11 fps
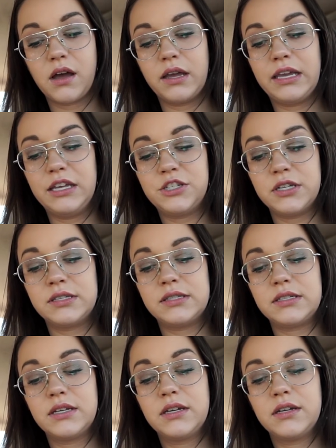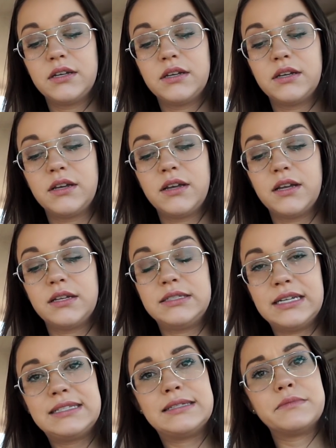He just
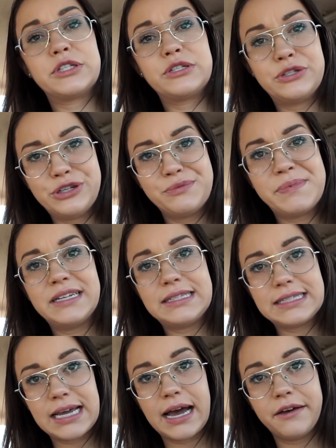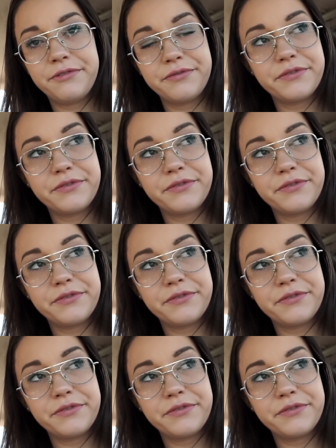did some stupid stuff